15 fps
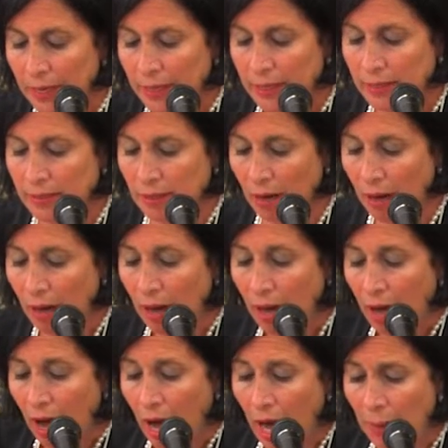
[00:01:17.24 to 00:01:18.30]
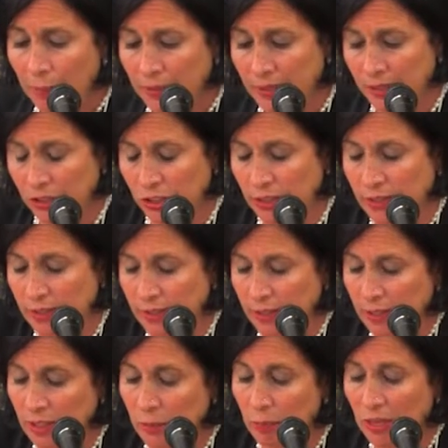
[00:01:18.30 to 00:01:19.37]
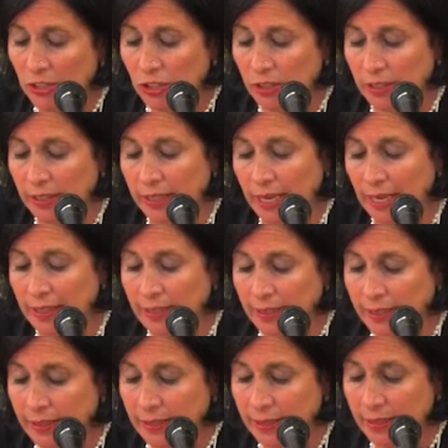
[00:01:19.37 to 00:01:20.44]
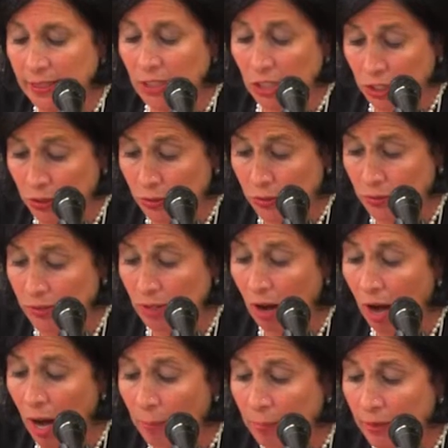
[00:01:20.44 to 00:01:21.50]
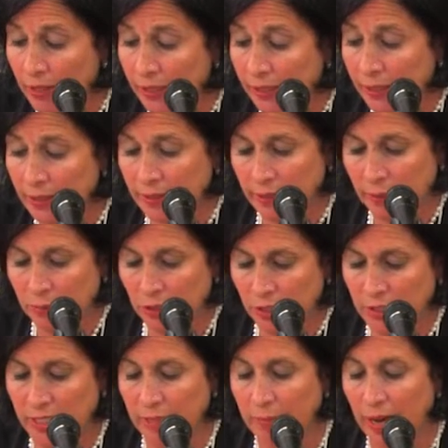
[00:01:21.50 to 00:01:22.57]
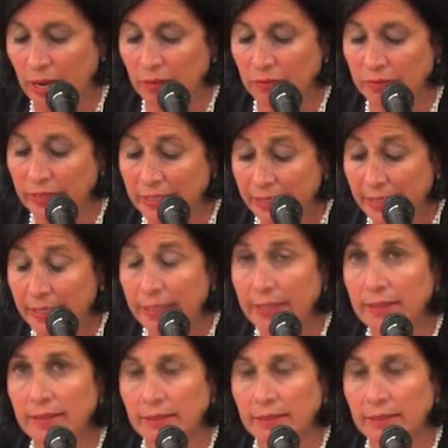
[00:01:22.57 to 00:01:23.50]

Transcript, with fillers: His oppositions, especially to NCTQ's operating assumptions about reading,